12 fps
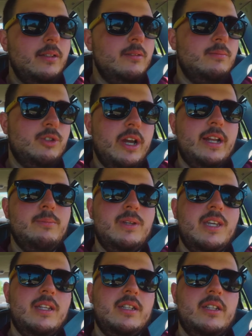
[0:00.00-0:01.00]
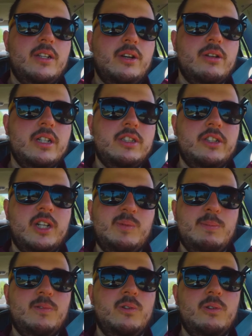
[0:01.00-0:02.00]
try to be an encourager to
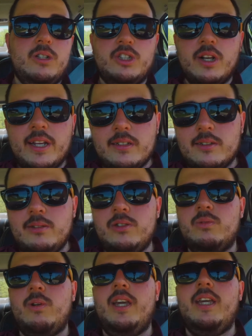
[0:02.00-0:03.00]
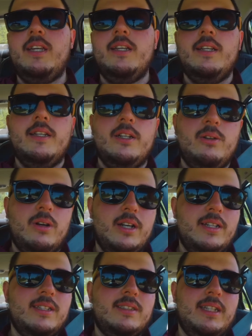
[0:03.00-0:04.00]
people who are trying to lose weight, who are
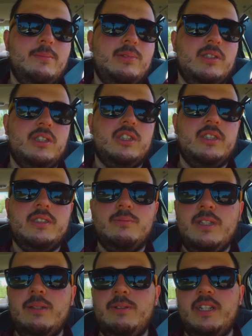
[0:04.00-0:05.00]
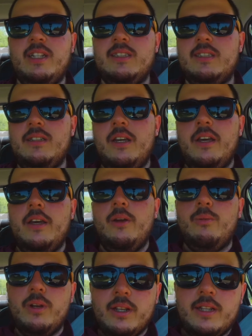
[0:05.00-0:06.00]
in the same position as me, because
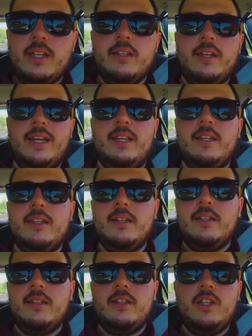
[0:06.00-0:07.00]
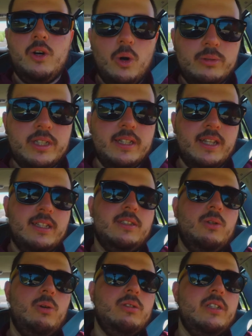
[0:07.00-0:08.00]
really, like, the only thing that's
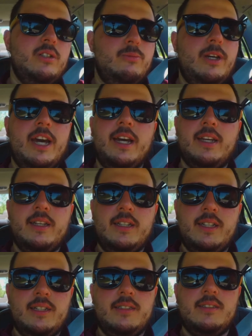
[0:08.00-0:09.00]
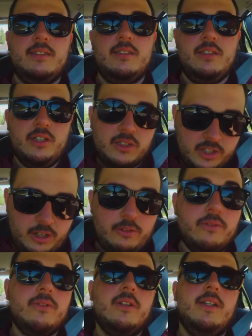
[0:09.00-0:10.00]
holding you back is yourself.
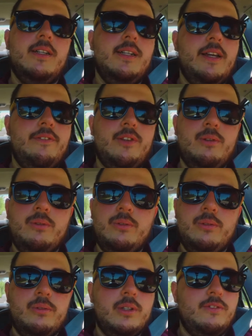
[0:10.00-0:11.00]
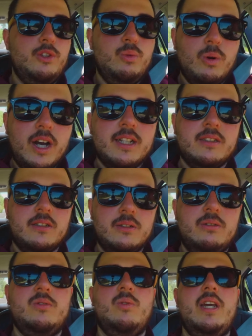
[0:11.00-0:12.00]
If you want to
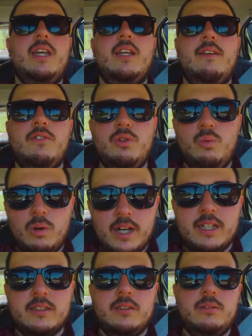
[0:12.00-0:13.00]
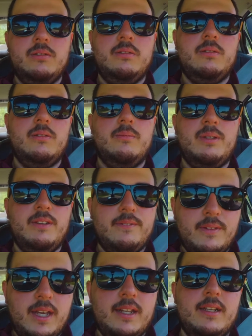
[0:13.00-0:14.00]
lose weight, if you want to be fit,